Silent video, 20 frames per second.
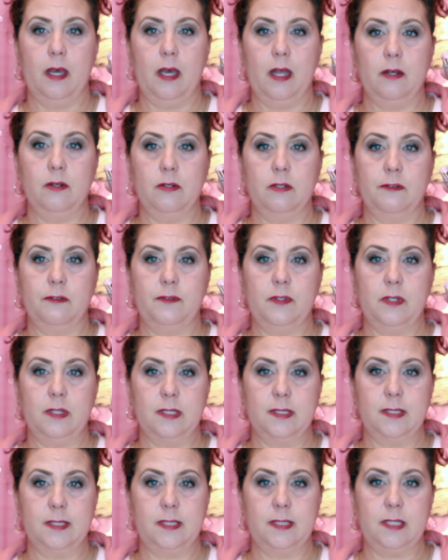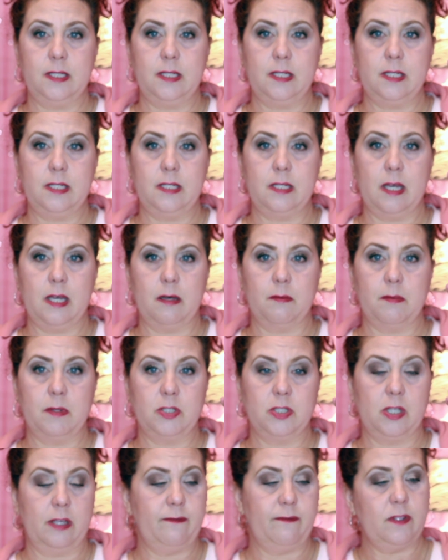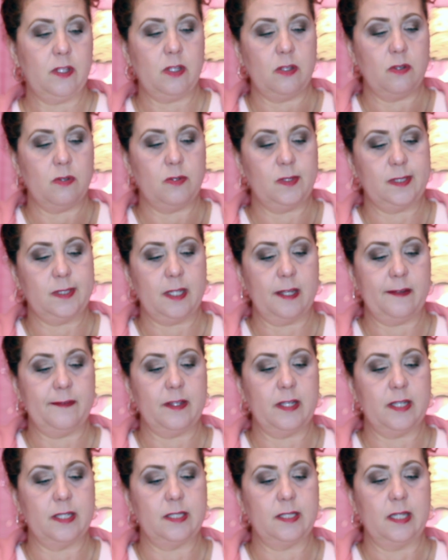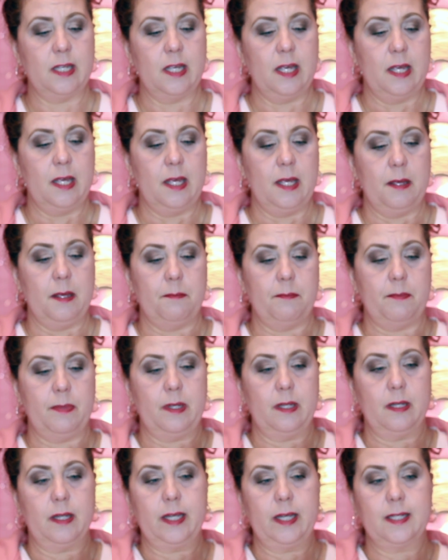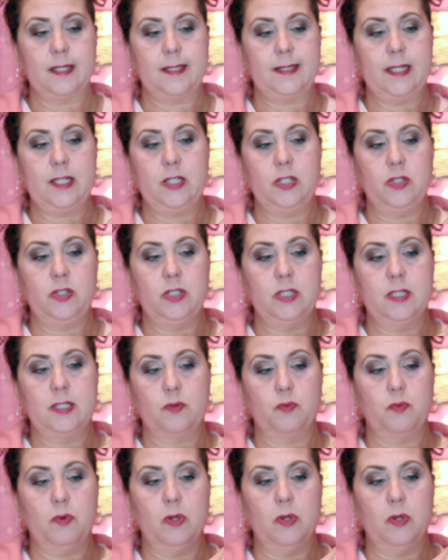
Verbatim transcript: I don't know if you can see how much I've used of it but like I said you just